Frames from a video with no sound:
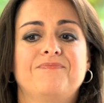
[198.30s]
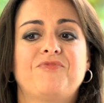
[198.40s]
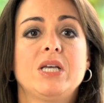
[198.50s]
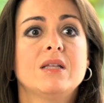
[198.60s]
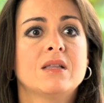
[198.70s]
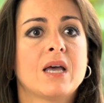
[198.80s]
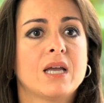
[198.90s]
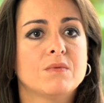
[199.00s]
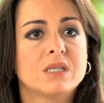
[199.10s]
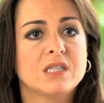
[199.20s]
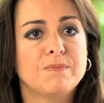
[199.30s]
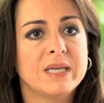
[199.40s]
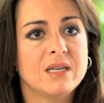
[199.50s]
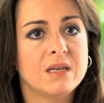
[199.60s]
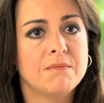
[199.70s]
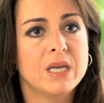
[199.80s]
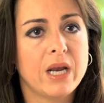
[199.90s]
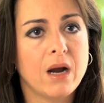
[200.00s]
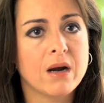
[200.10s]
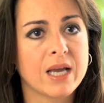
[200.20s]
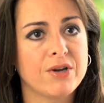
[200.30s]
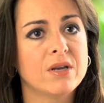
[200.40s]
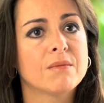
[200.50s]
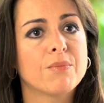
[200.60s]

feeling like I was suspended in midair and I couldn't